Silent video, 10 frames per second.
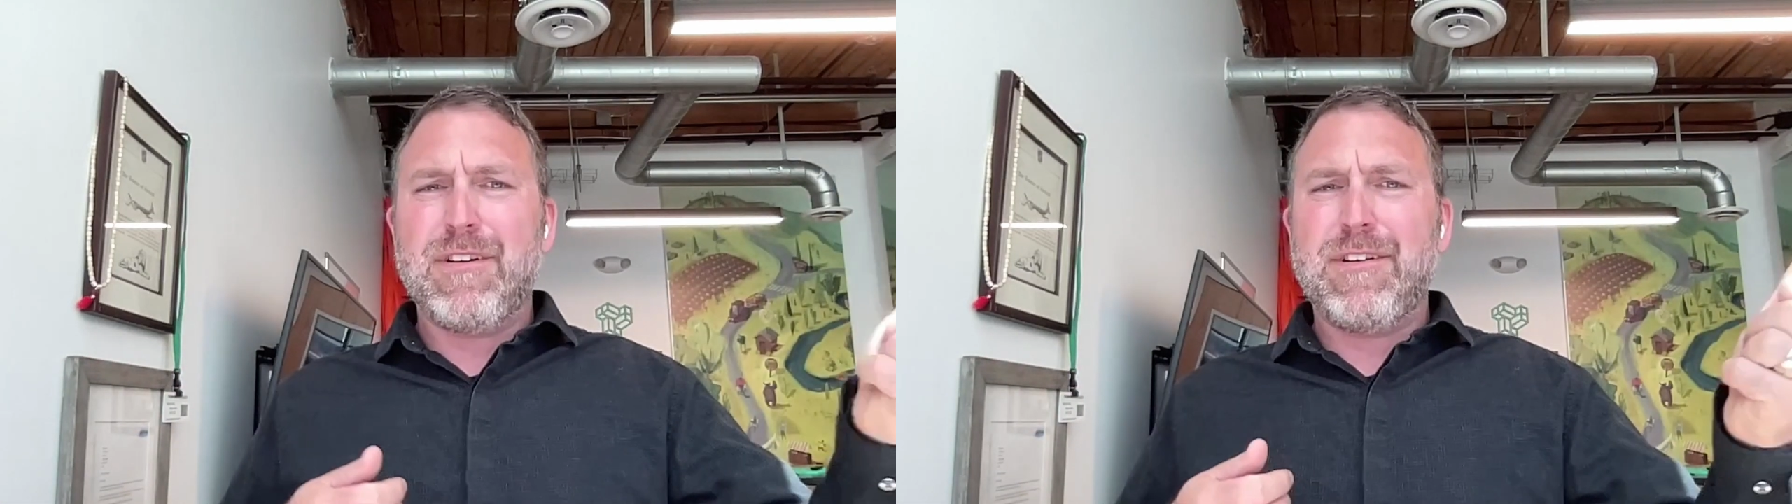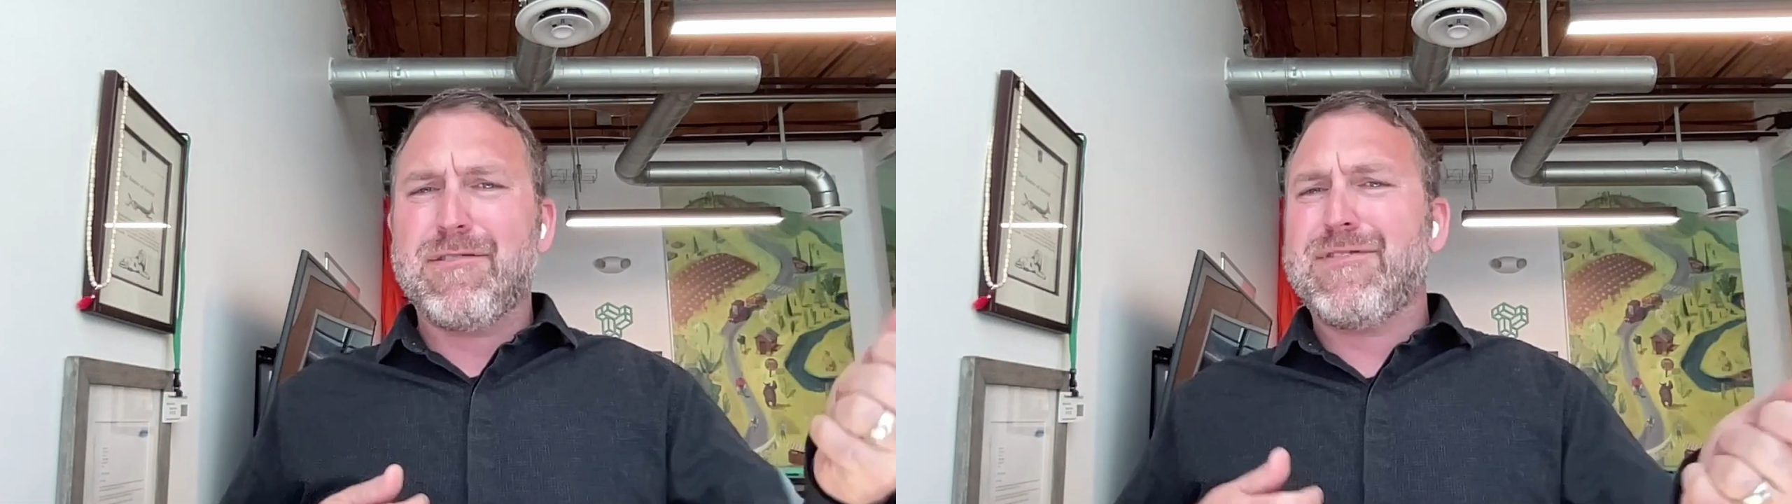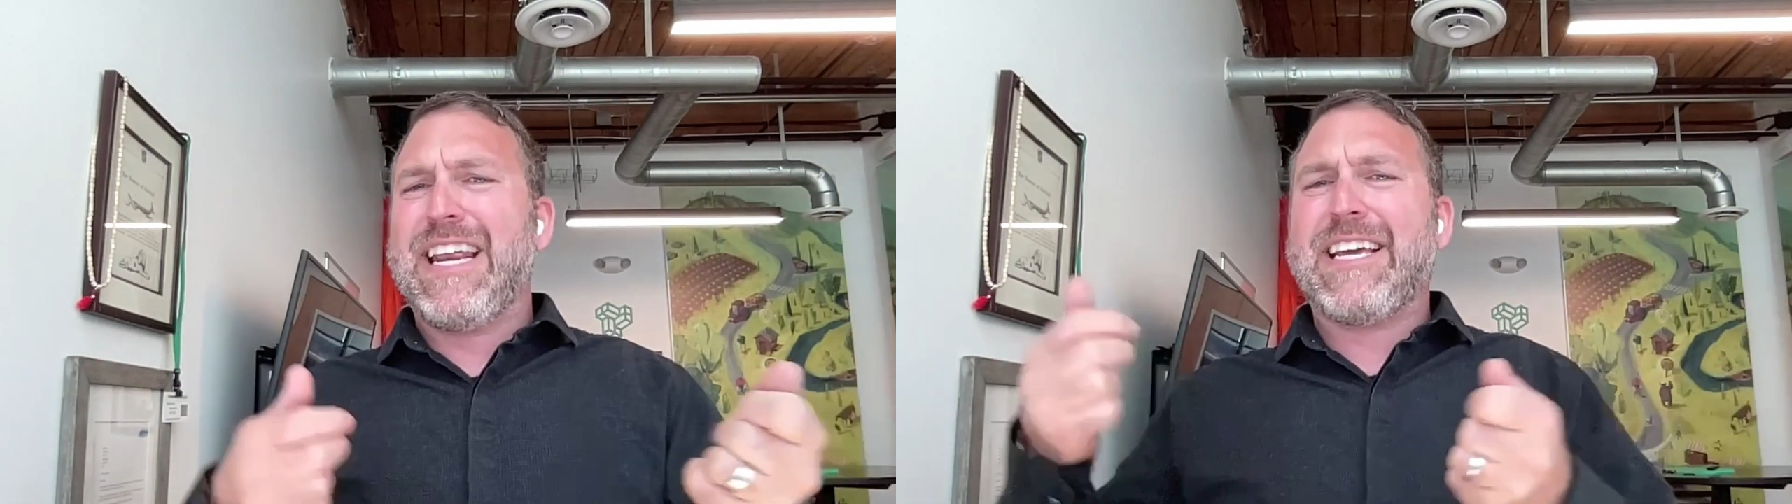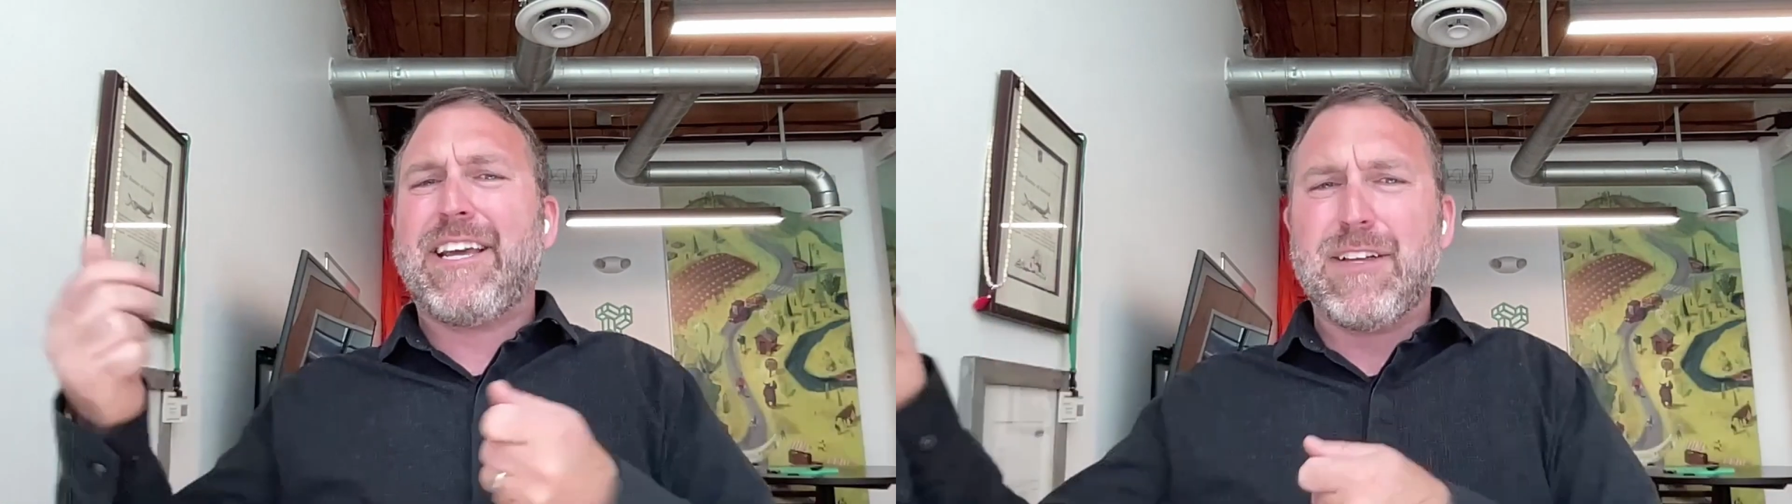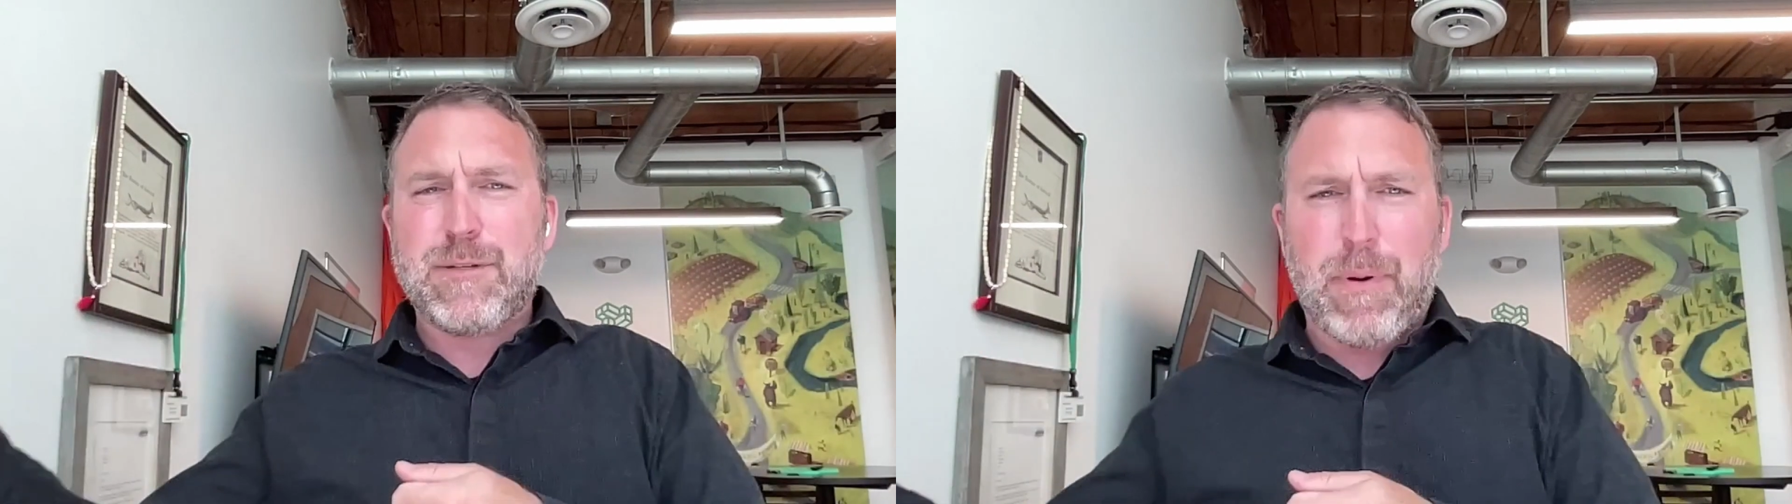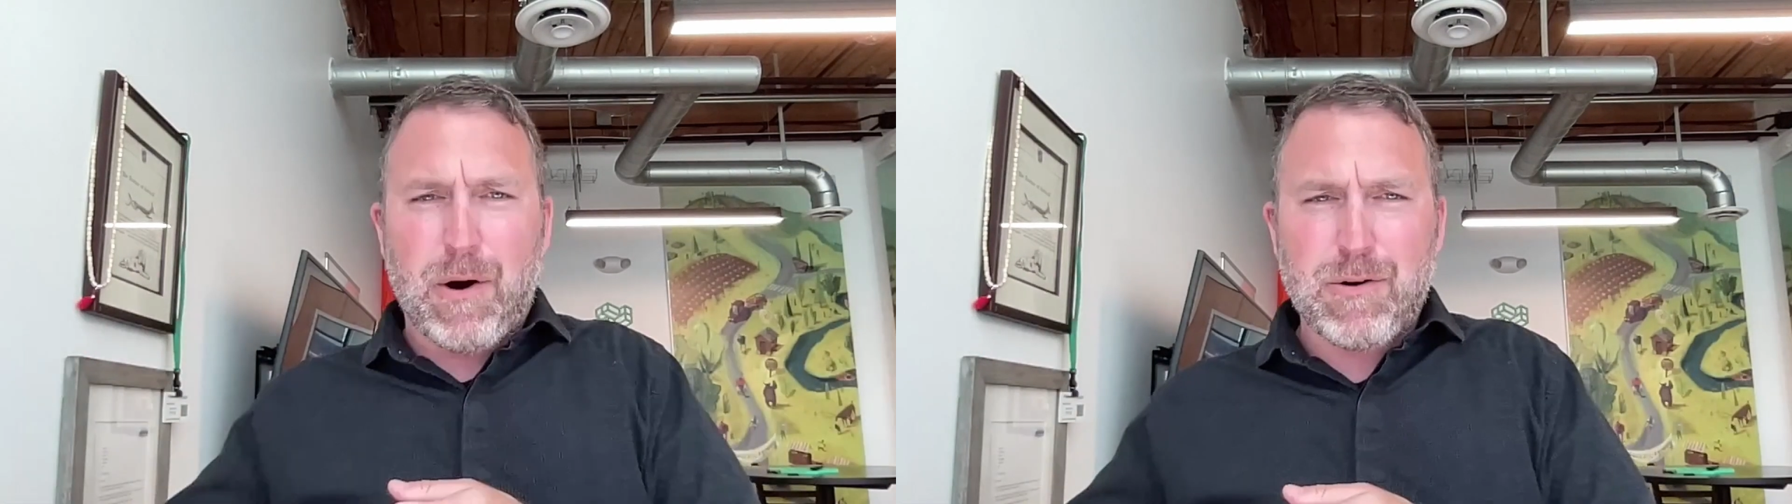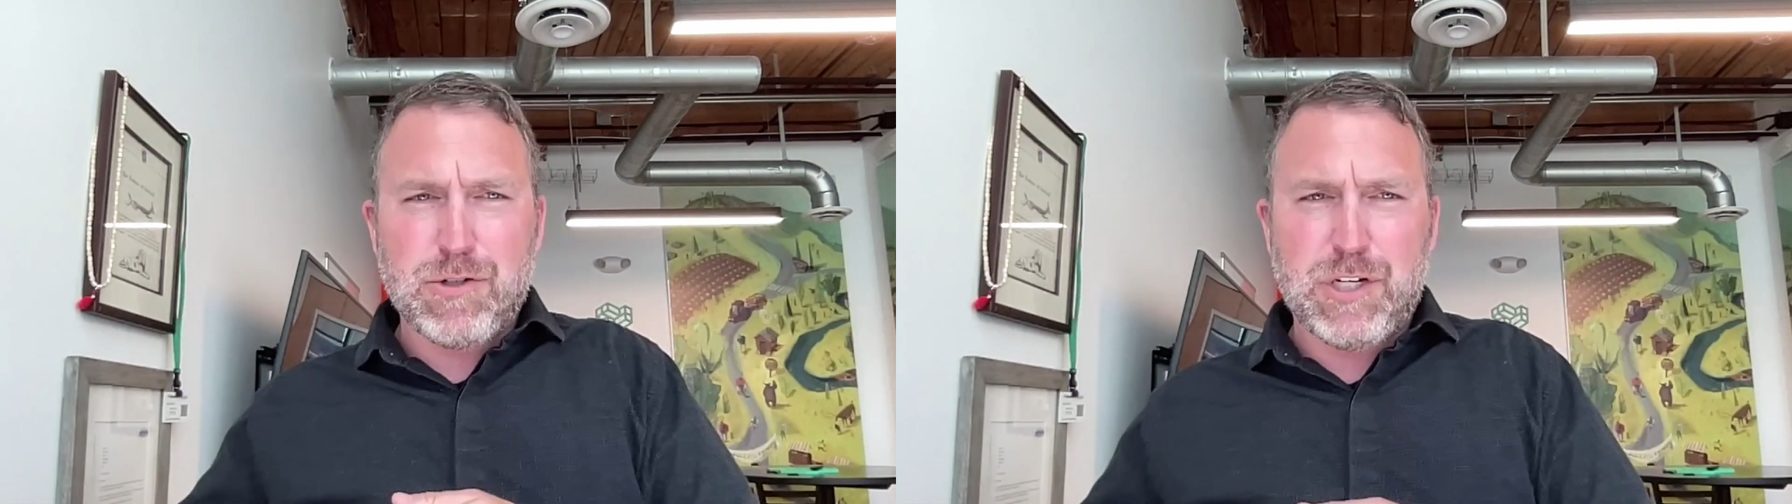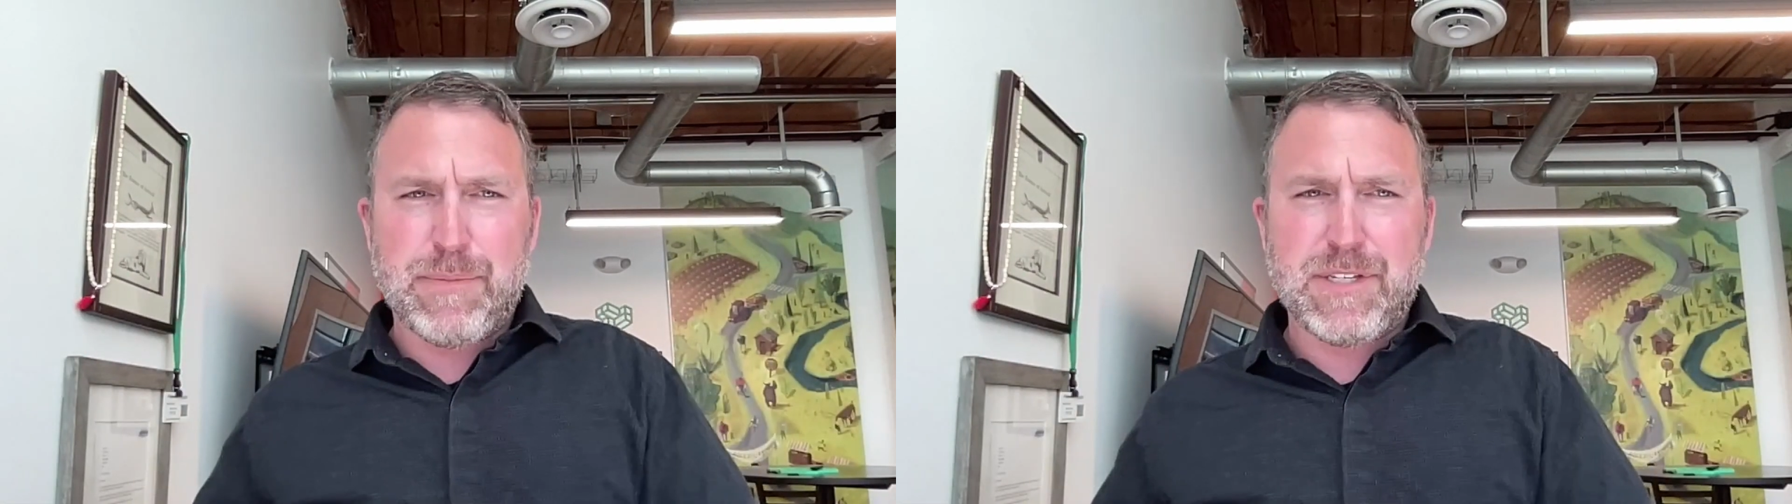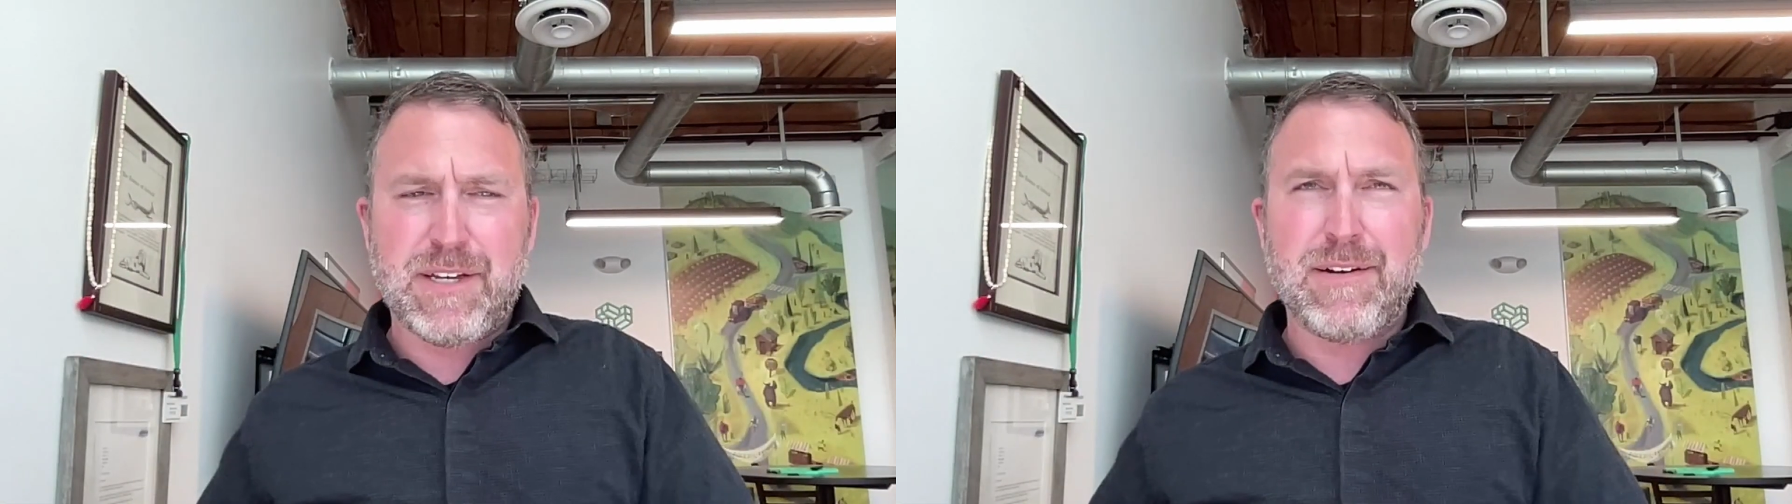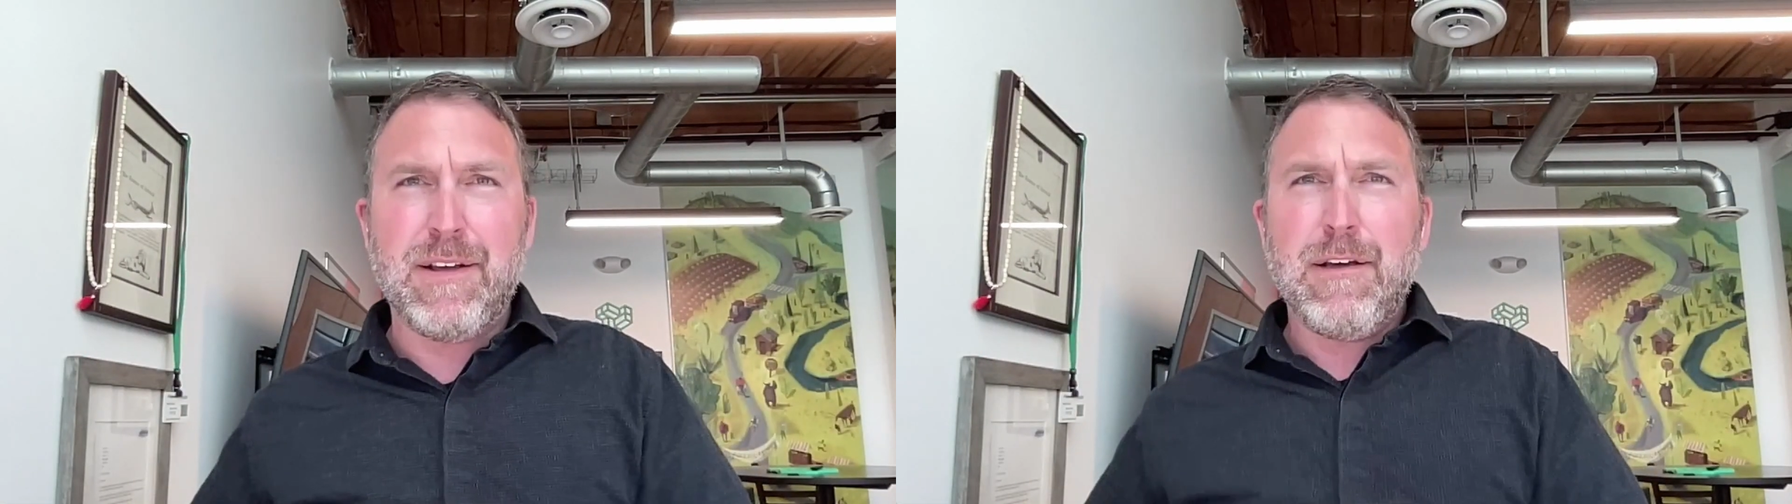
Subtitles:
ridiculous partnerships and